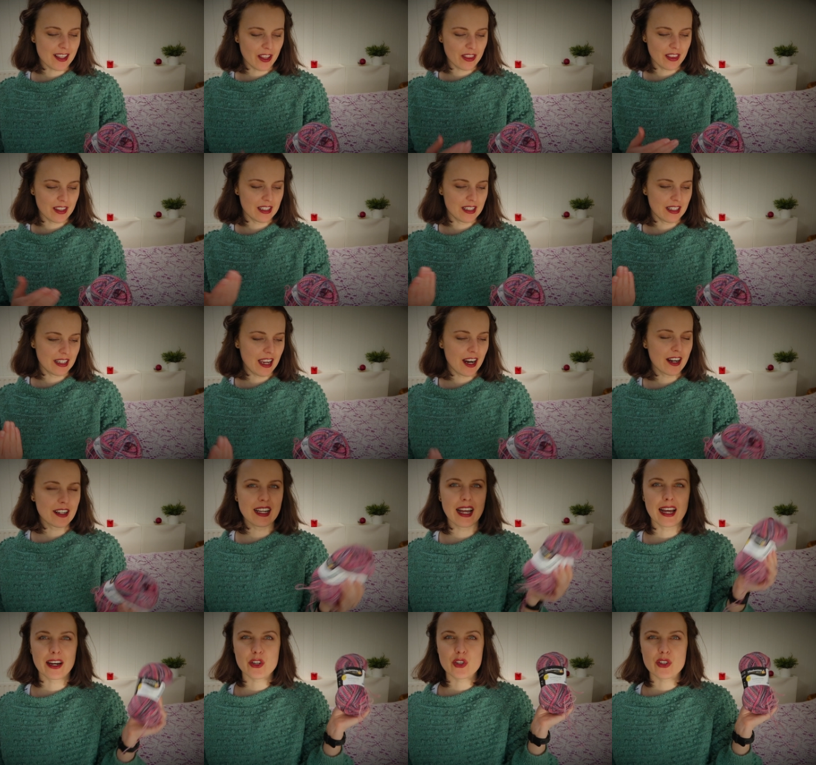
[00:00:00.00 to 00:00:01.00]
not that the
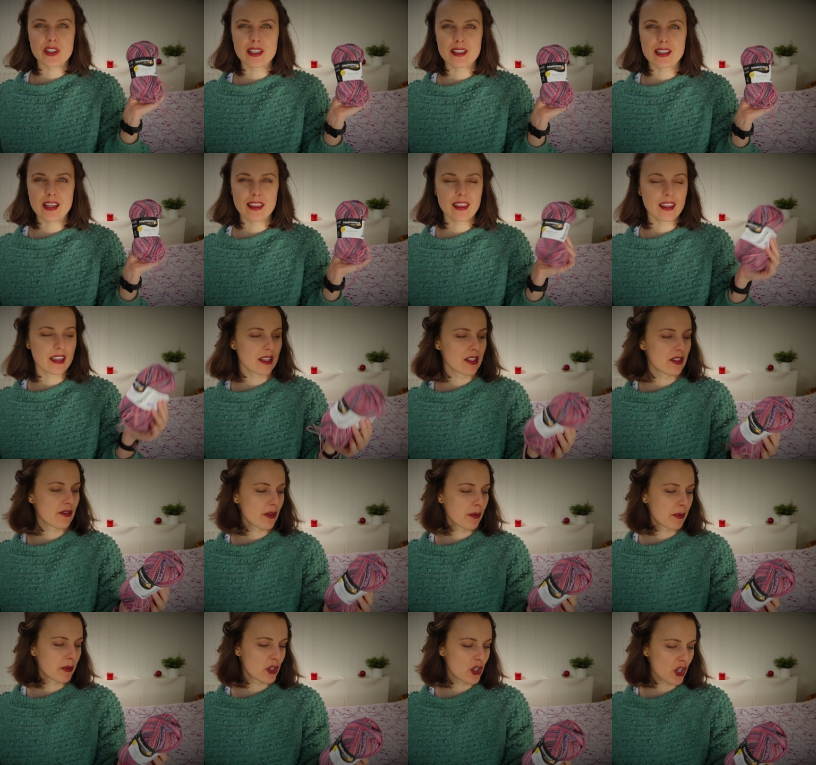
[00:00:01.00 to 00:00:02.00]
yarn actually is, I think it's
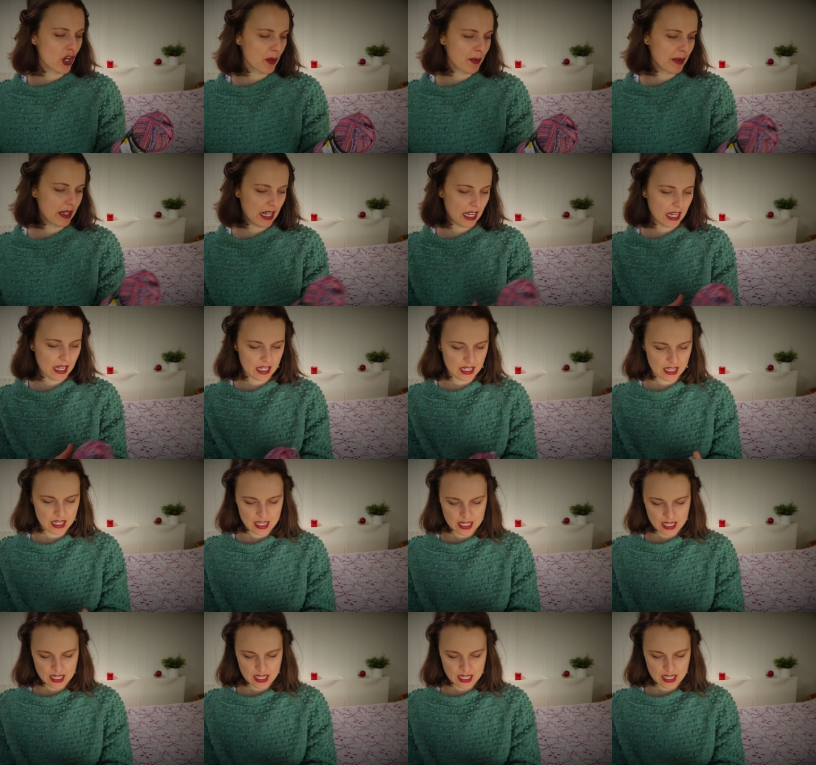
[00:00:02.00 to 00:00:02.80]
from Germany.